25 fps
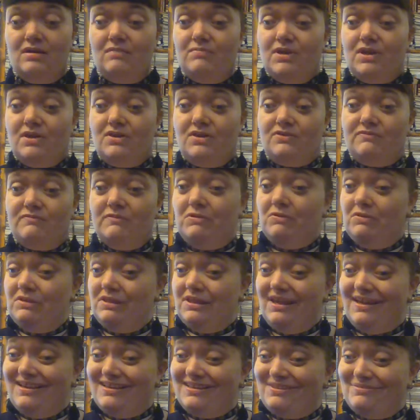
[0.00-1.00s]
Because we all
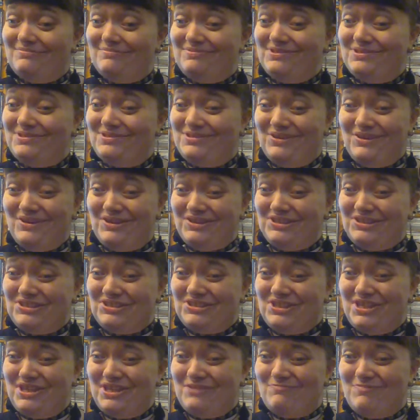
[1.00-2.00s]
like some dirt
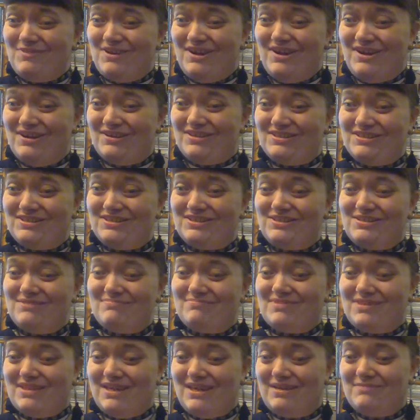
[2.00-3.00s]
cheap cards
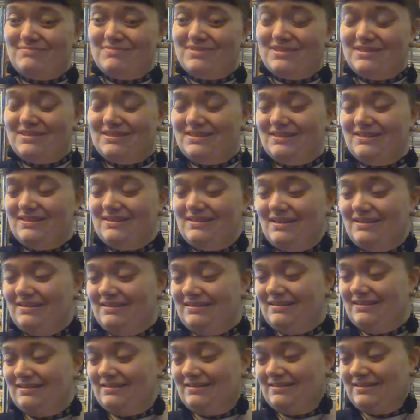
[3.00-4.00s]
sometimes. And
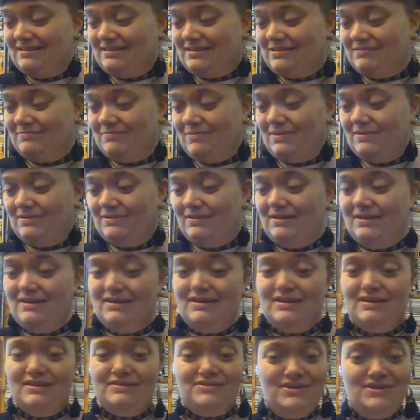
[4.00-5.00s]
it is this one.
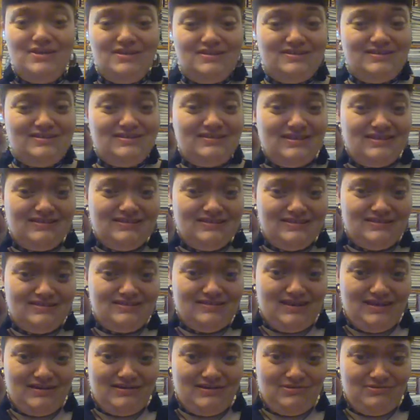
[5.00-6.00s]
Just Says
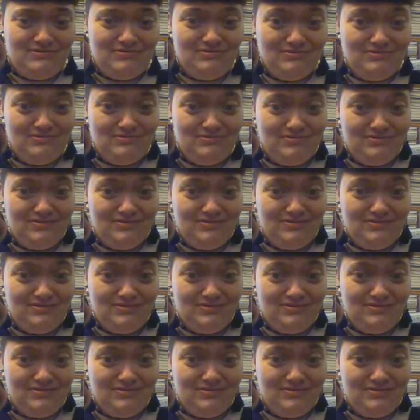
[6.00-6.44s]
Tarot.